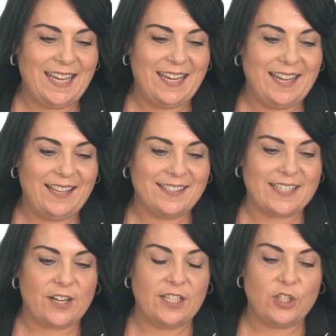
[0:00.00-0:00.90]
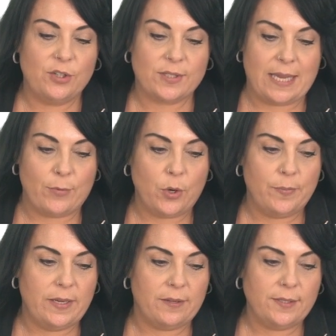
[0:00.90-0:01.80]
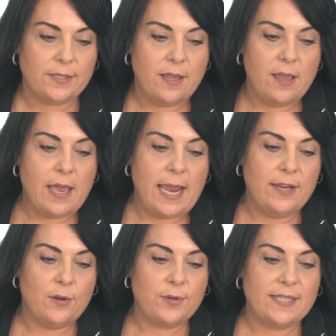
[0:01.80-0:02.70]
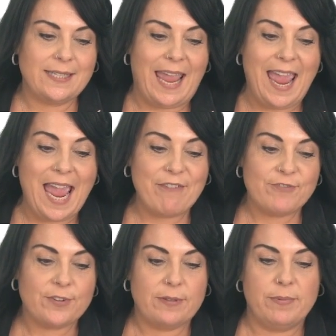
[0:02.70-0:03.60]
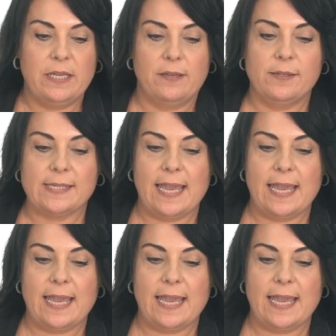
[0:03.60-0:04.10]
and starting to use chemical peels. I noticed after the peels,